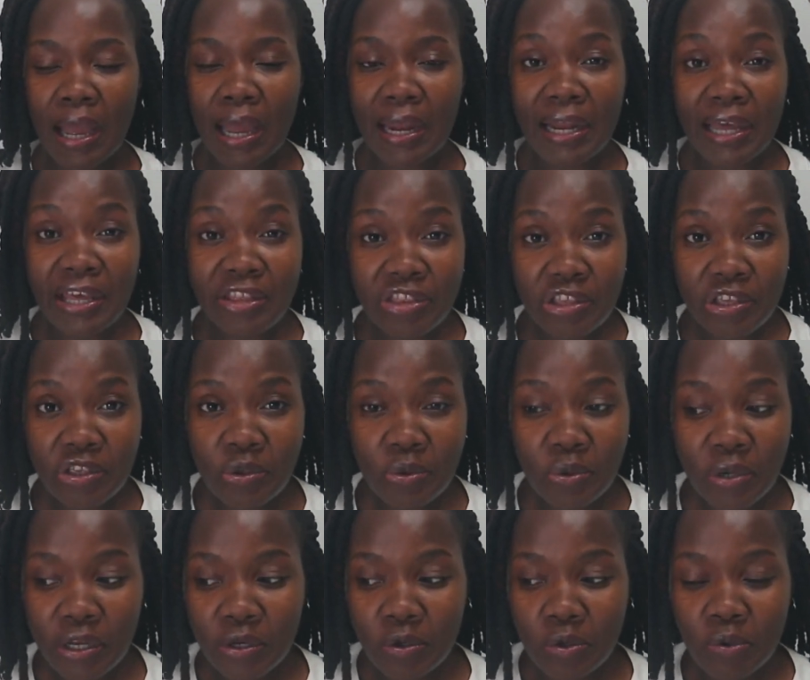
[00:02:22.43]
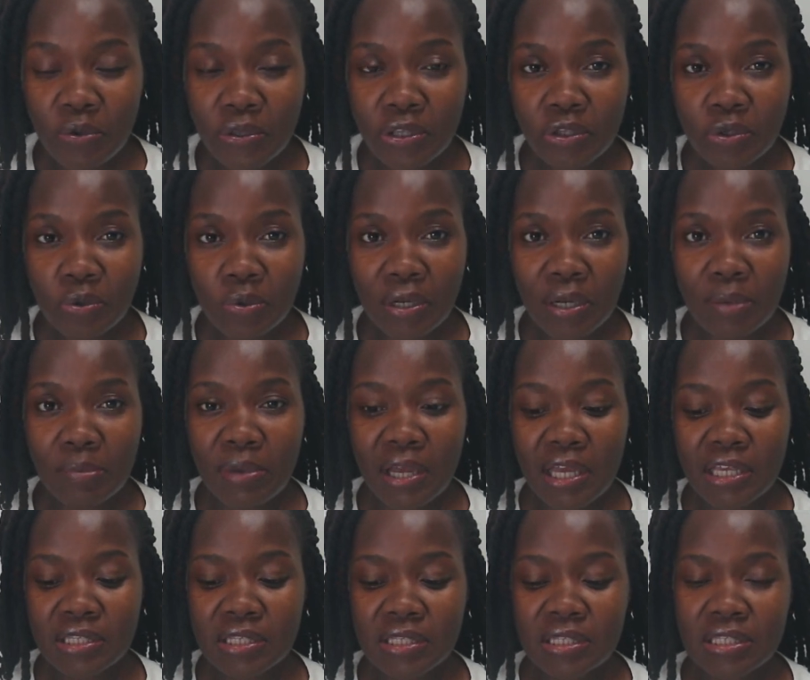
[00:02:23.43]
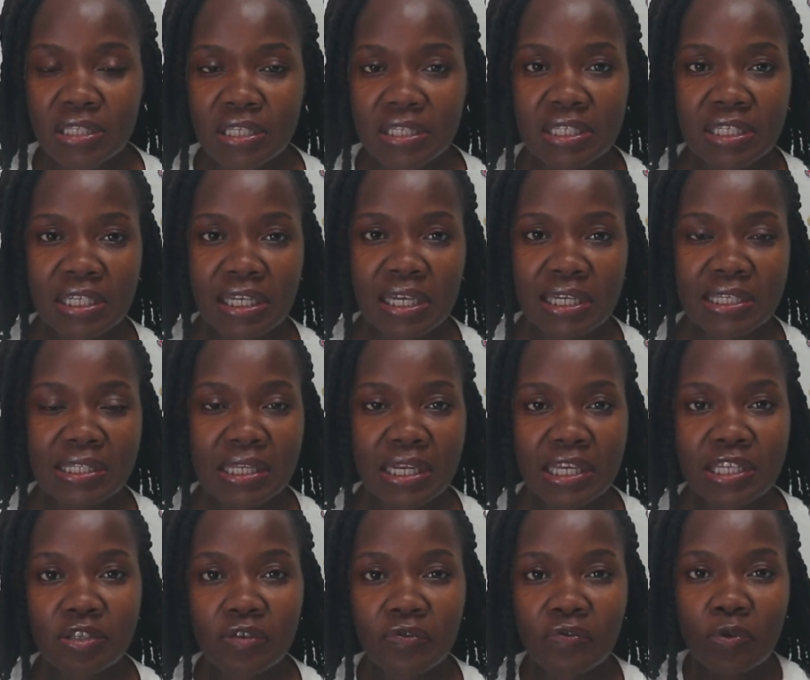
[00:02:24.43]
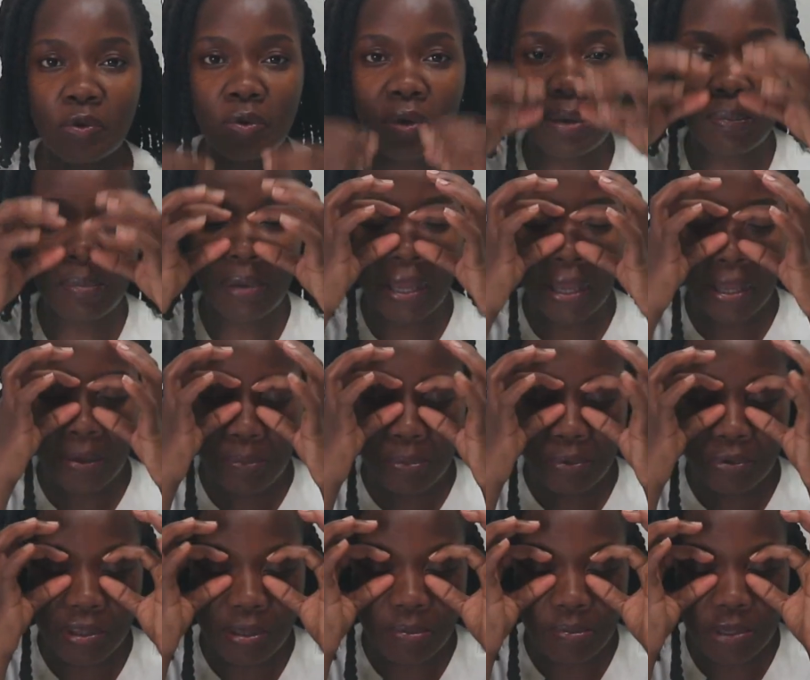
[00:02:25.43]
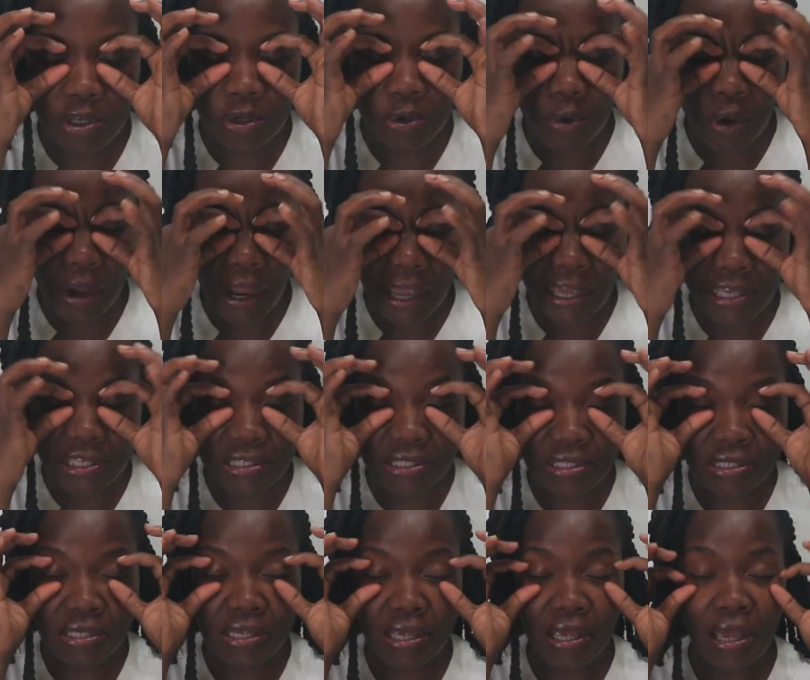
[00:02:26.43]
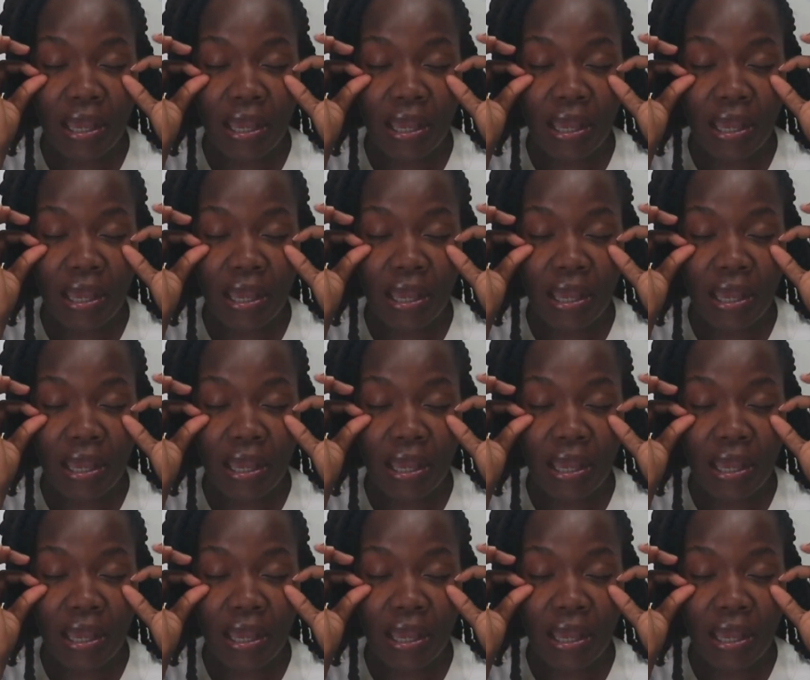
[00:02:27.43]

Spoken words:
Another thing you can do with cucumbers, just take a slice of cucumber and put them in your eyes